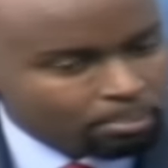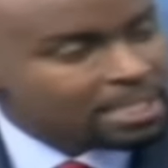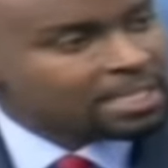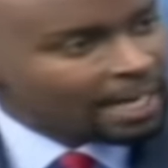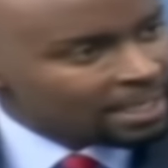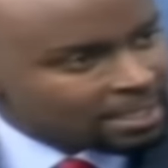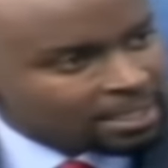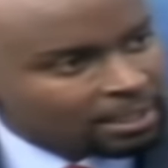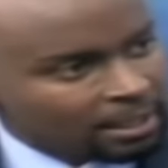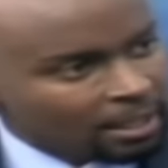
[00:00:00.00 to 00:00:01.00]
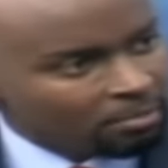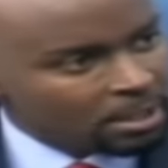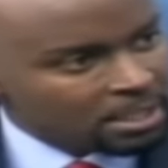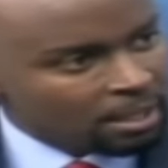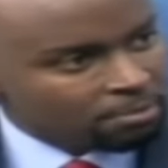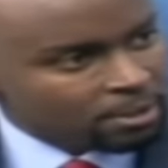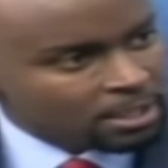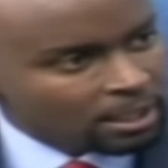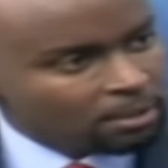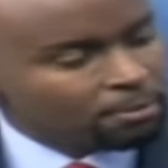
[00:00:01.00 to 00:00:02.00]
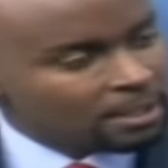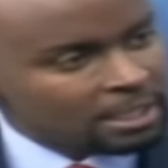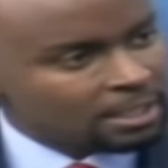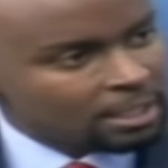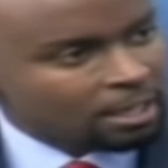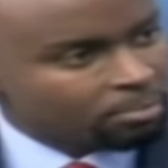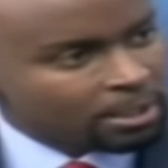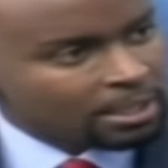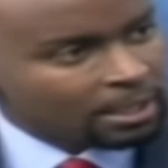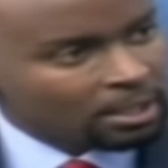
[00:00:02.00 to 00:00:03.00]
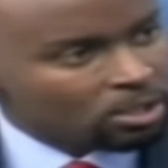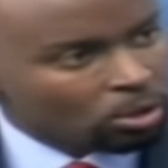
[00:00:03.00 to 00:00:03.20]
Uh, besides the government's efforts, if indeed the government